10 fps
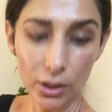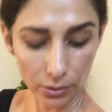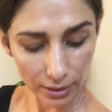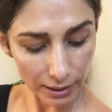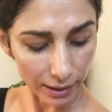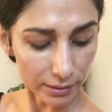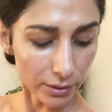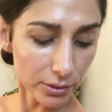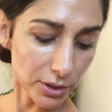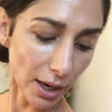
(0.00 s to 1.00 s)
you can get
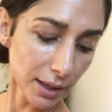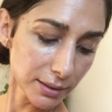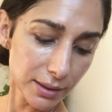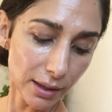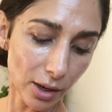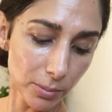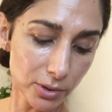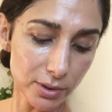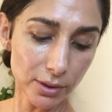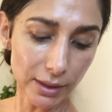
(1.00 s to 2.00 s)
little dots that
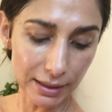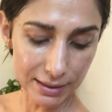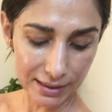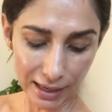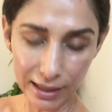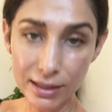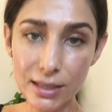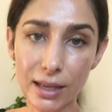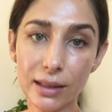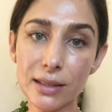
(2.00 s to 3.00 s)
almost look like
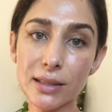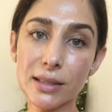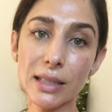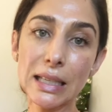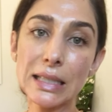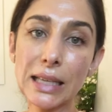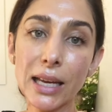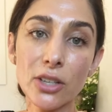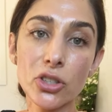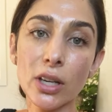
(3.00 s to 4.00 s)
sand, and this is an
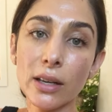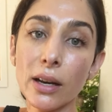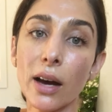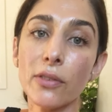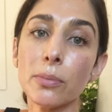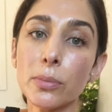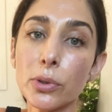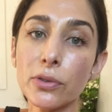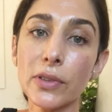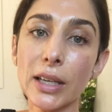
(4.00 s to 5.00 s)
indication of
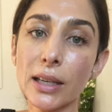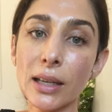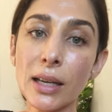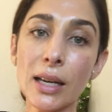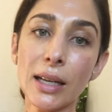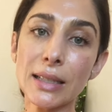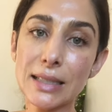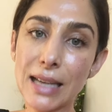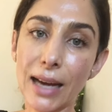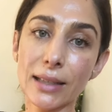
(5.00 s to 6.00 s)
moving
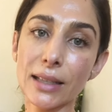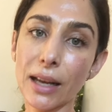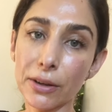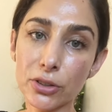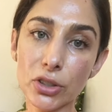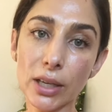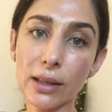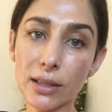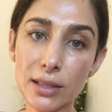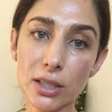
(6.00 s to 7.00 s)
stagnant energy in
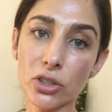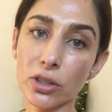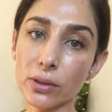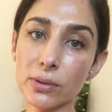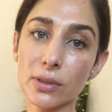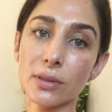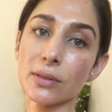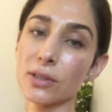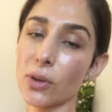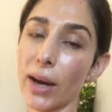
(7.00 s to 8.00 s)
the tissues.
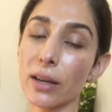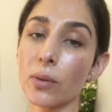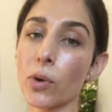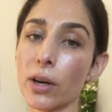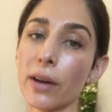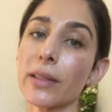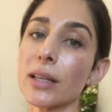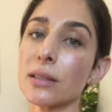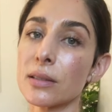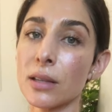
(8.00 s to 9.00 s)
So I could work on
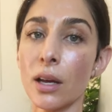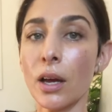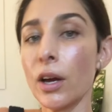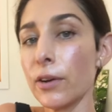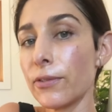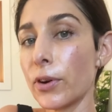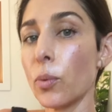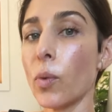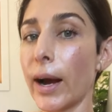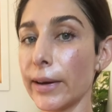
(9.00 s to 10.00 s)
this for a
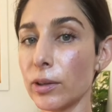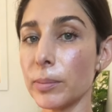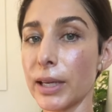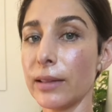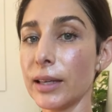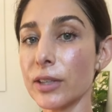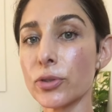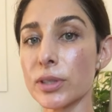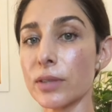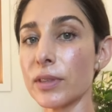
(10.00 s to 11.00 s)
while, but in the
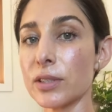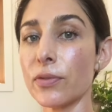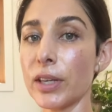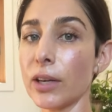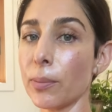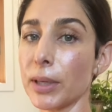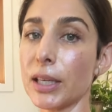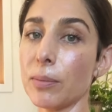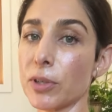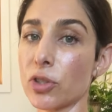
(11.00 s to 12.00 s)
interest of this video, I'm gonna
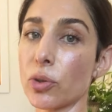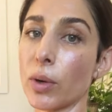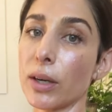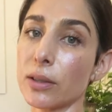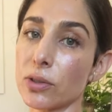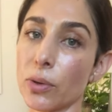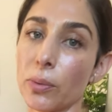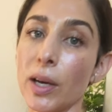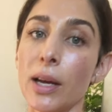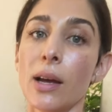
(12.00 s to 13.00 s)
keep it short. So